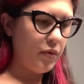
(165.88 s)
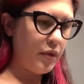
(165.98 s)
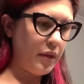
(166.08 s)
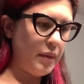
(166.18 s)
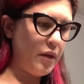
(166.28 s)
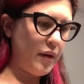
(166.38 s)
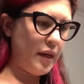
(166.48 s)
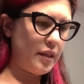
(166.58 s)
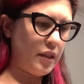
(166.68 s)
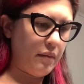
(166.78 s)
let me go ahead
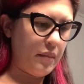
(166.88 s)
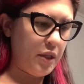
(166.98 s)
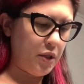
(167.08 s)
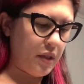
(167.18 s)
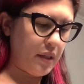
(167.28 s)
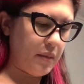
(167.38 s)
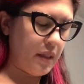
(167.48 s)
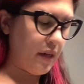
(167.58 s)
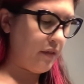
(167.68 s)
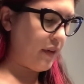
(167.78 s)
and start measuring some
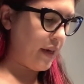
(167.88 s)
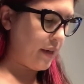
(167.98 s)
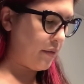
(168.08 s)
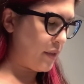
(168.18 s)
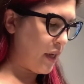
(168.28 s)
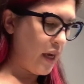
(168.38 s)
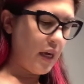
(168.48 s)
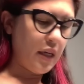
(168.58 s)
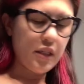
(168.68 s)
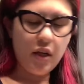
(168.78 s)
stuff out.
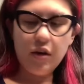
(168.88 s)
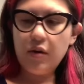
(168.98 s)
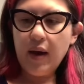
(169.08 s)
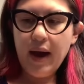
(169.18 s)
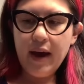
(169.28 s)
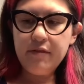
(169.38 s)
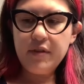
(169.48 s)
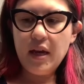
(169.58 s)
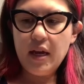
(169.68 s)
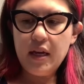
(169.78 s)
So half
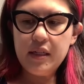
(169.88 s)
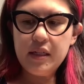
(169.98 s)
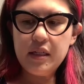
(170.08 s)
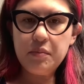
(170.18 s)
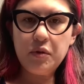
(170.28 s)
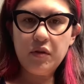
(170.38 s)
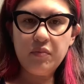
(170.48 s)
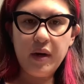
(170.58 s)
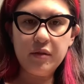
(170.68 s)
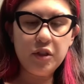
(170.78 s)
a teaspoon of
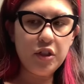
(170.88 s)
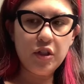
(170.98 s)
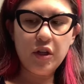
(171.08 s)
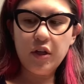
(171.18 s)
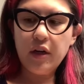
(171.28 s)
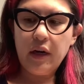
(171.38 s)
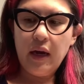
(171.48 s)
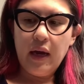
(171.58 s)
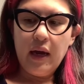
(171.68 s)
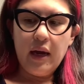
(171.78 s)
brown sugar,
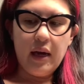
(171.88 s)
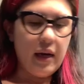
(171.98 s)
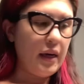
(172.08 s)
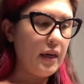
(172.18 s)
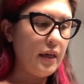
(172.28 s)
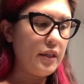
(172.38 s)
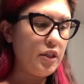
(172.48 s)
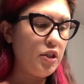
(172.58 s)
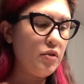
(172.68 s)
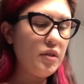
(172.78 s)

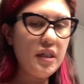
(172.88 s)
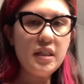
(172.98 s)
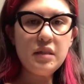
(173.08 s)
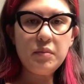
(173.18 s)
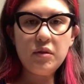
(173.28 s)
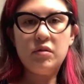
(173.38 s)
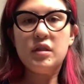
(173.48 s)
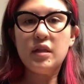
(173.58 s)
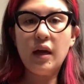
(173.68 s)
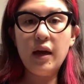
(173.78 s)
2
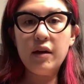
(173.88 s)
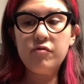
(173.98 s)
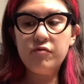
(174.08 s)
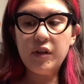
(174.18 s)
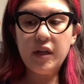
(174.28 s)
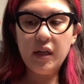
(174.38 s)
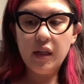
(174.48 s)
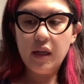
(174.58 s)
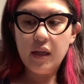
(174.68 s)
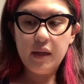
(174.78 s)
teaspoons of
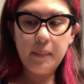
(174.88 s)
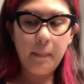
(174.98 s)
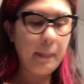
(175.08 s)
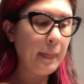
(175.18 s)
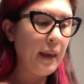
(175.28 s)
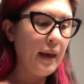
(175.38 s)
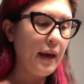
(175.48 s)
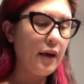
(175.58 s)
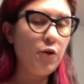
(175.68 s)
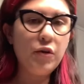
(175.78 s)
vanilla,
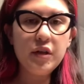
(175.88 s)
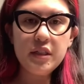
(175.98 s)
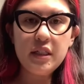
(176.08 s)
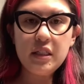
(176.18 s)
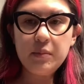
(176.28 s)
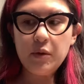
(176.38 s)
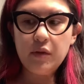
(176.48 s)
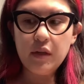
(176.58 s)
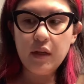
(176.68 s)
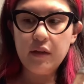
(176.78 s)
a 1/4
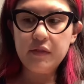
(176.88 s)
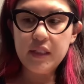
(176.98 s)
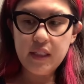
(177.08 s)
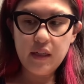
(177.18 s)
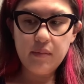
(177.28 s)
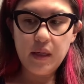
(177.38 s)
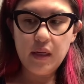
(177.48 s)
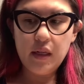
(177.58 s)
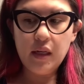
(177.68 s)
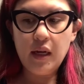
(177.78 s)
teaspoon of
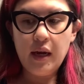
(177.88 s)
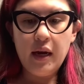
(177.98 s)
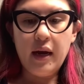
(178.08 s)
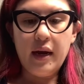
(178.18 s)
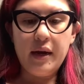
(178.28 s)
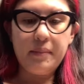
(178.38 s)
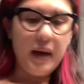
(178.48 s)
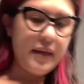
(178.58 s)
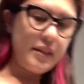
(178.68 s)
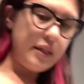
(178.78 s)
cinnamon.
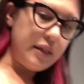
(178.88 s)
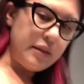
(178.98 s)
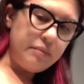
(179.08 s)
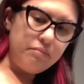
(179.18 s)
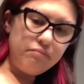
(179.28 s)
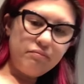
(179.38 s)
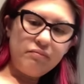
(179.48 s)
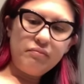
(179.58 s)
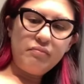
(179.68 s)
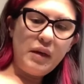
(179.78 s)
I did
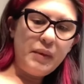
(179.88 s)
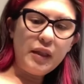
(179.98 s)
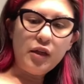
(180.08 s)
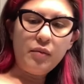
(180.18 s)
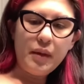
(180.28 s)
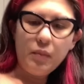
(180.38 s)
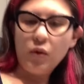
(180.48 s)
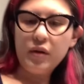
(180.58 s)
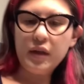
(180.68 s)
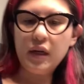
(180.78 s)
maybe a little bit
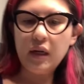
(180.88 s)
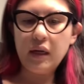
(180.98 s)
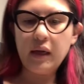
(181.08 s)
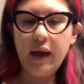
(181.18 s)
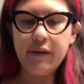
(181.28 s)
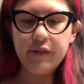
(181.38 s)
more than a half a